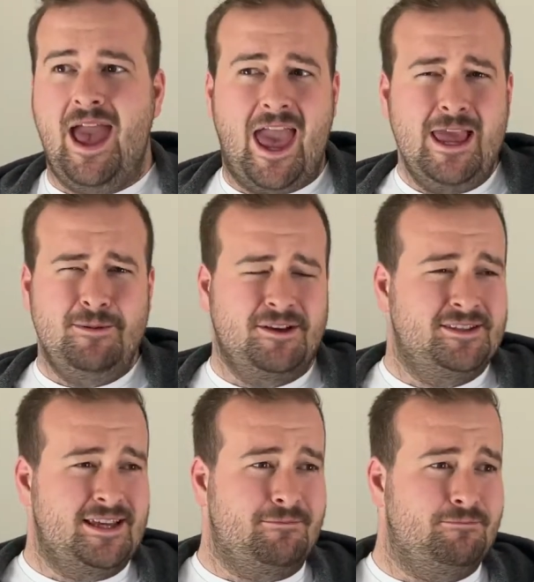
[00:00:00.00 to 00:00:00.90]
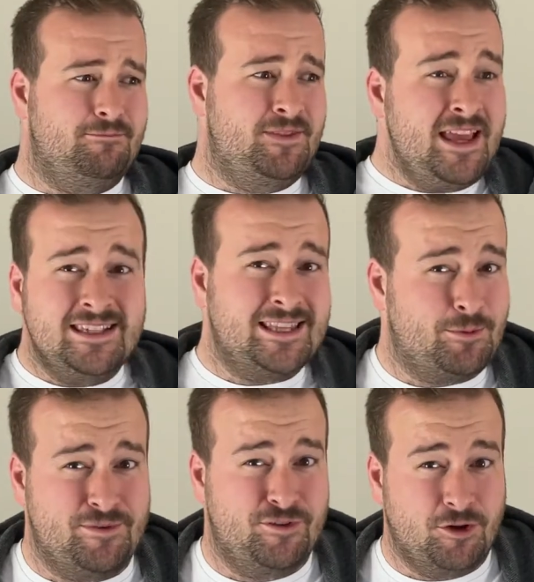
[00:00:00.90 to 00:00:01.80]
A, because it thinks
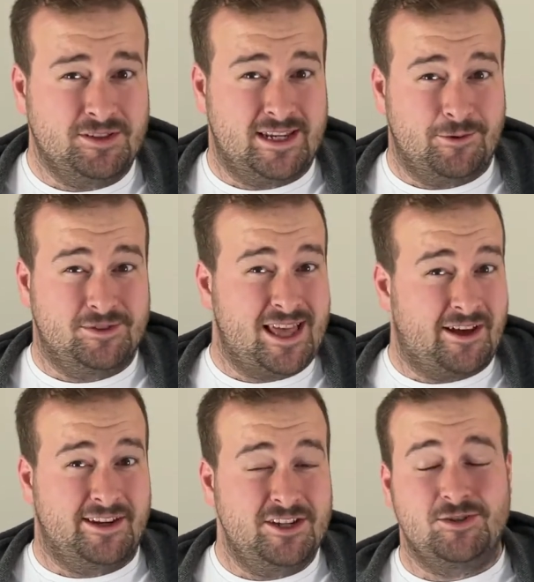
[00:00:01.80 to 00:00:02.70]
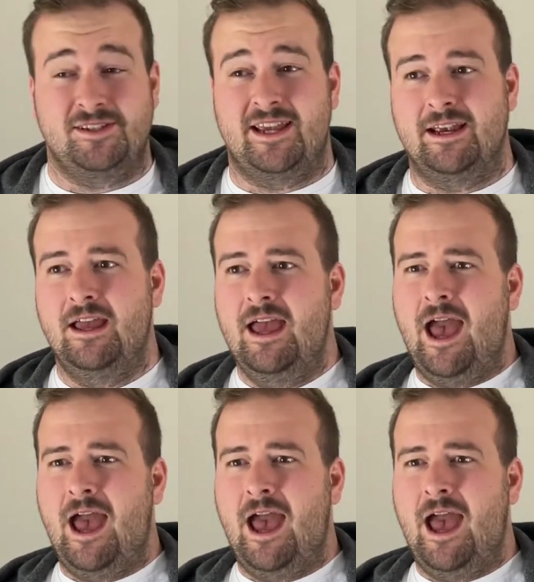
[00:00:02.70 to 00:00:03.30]
that we've forgotten it was that uninteresting,